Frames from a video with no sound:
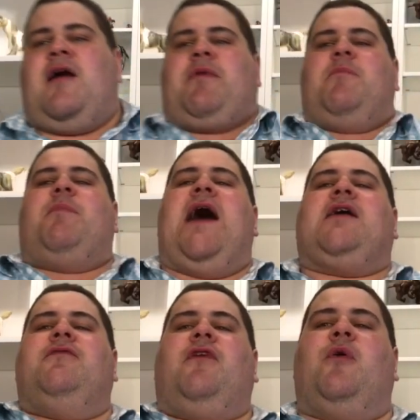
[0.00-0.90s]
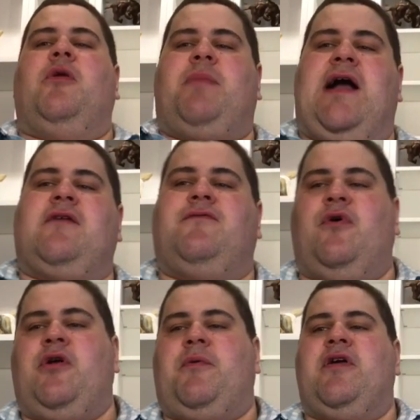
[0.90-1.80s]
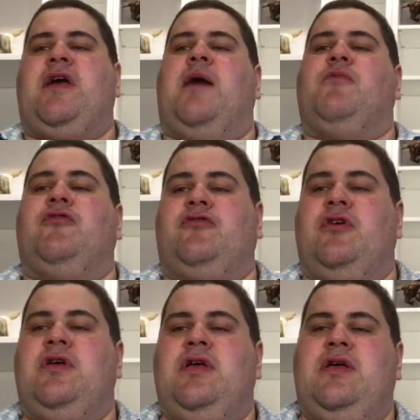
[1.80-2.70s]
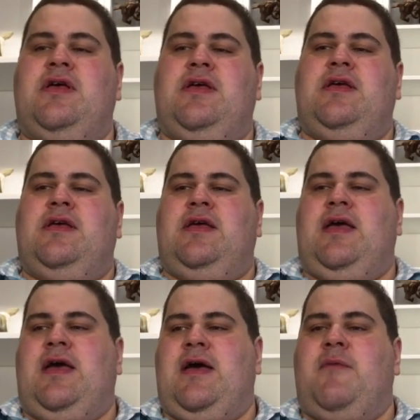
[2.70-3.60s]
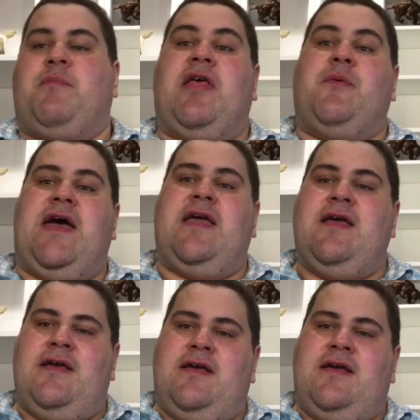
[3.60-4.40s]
I've been back and forward and back and forward about cameras uh, by the way,